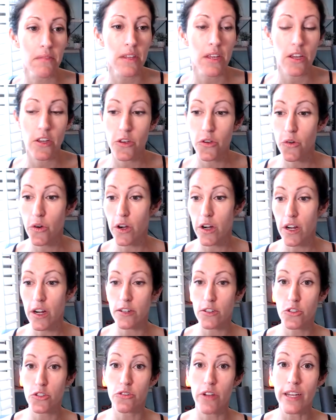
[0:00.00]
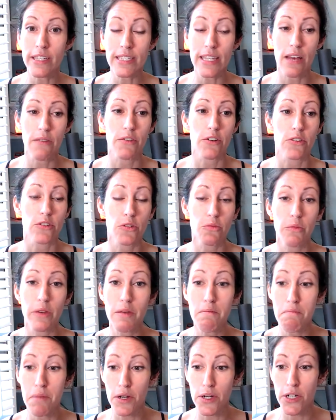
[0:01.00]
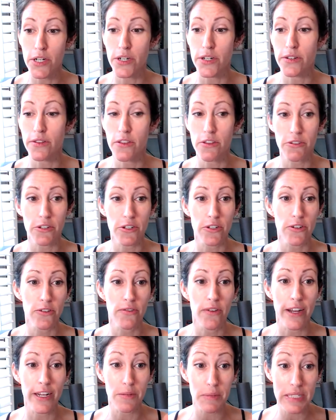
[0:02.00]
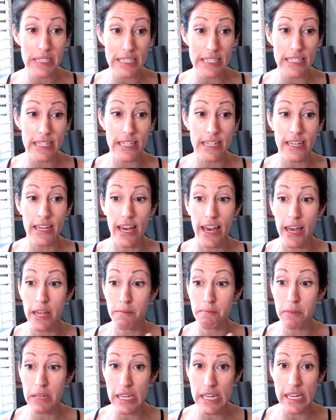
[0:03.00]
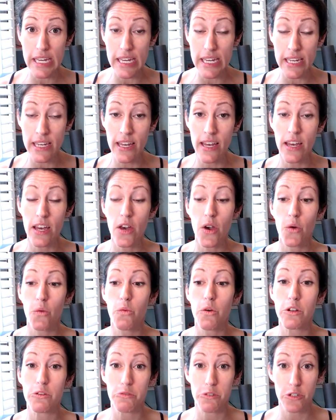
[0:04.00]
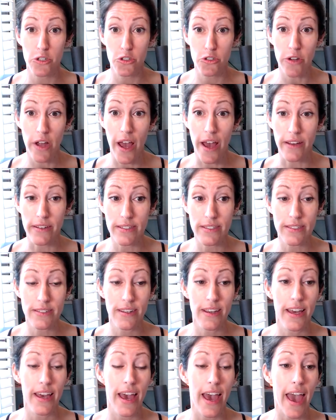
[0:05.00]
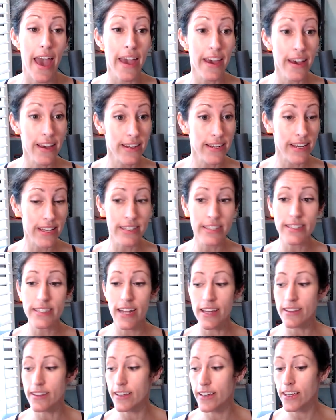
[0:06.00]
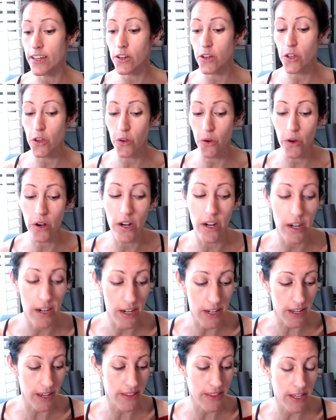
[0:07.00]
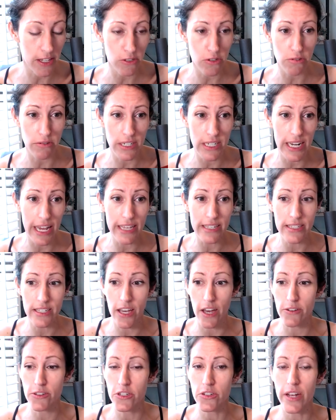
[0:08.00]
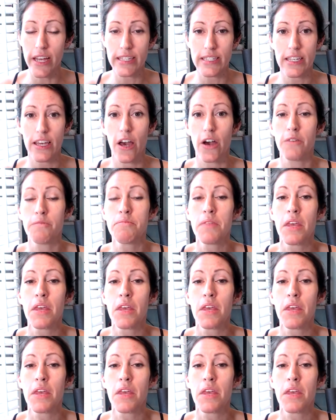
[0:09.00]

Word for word: your stress levels. We burn through vitamin C and B when we're stressed. And incidentally, New York, I think three days ago, two days ago,